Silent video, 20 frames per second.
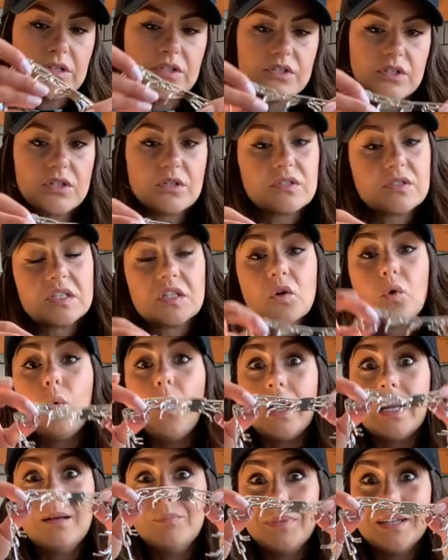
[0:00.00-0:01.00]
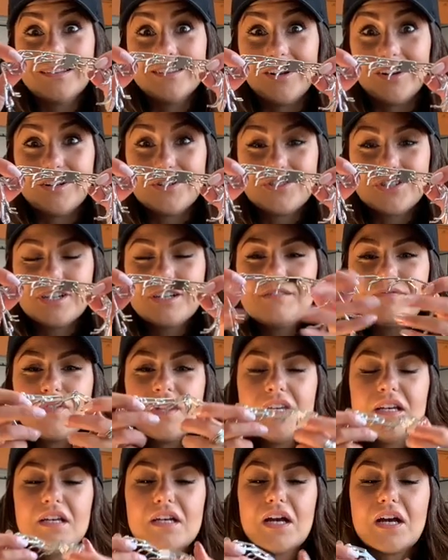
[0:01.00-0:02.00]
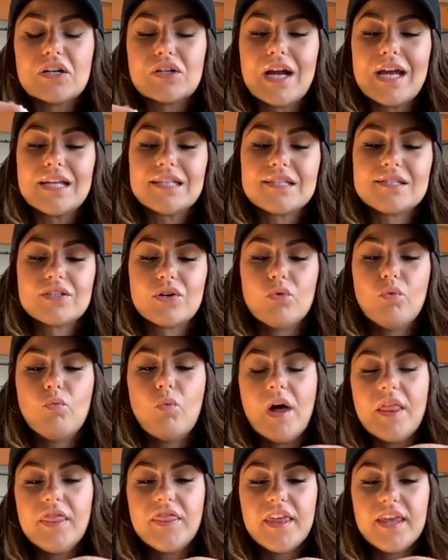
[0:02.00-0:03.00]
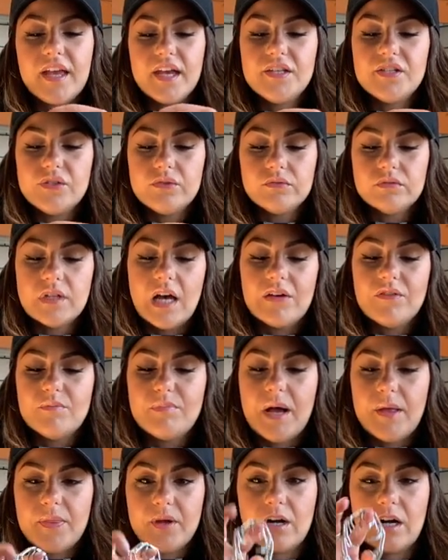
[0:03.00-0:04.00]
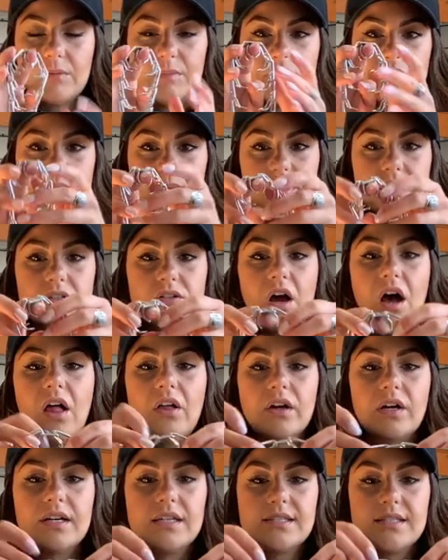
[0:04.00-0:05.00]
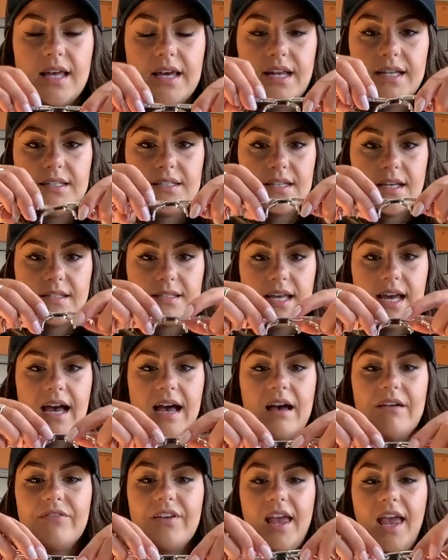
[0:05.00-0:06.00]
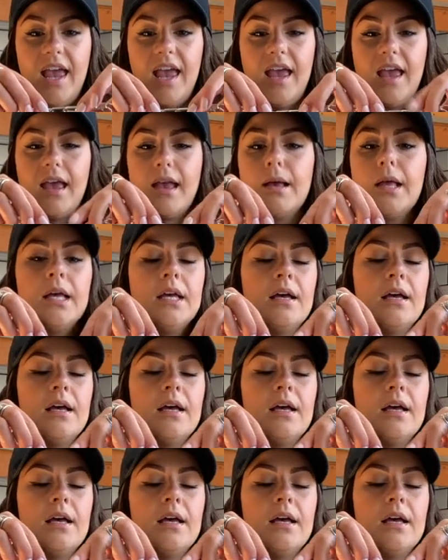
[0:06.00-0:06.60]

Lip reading: so you see quite a bit larger. All right, so one thing I do love about the Herman Springer collar is that it does have it